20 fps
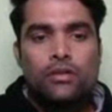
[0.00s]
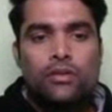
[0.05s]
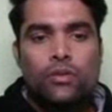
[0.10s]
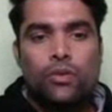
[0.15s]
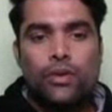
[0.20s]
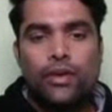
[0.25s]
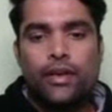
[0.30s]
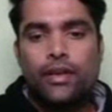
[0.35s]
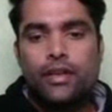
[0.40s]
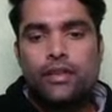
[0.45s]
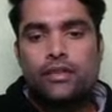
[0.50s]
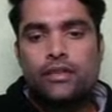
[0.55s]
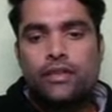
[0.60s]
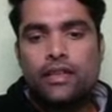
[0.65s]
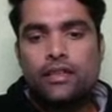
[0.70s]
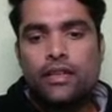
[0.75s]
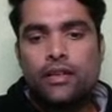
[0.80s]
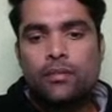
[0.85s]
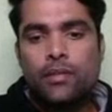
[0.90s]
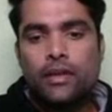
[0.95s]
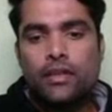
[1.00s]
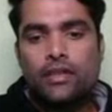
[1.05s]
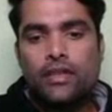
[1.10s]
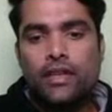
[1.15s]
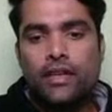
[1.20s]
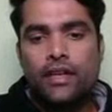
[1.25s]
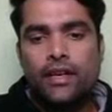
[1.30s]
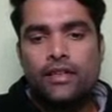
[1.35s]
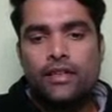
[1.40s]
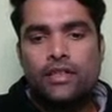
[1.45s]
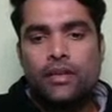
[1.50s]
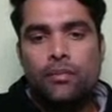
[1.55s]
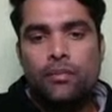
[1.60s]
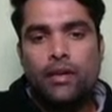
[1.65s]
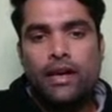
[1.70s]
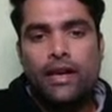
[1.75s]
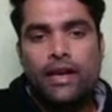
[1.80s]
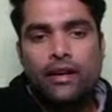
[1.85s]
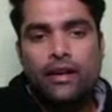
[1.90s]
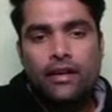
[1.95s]
So it is nothing but the heat
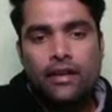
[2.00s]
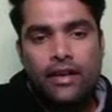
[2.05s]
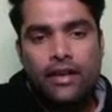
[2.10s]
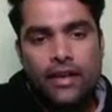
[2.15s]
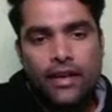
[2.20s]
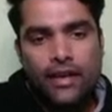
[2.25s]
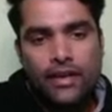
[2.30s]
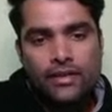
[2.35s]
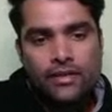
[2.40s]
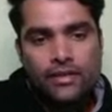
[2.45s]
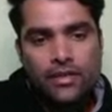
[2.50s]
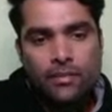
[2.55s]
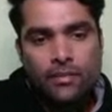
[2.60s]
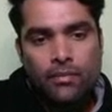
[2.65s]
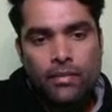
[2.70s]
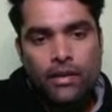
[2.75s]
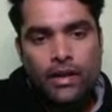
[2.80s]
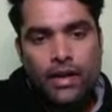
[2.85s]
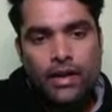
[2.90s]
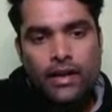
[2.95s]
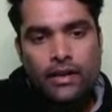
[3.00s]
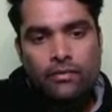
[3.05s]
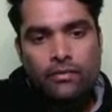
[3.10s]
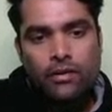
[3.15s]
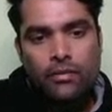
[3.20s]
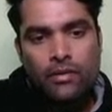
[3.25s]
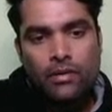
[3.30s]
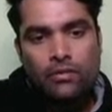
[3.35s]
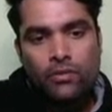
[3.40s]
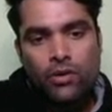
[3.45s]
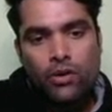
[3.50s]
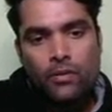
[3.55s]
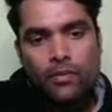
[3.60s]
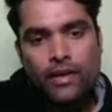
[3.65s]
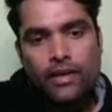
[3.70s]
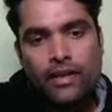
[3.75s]
supplied. Heat supplied will be what, my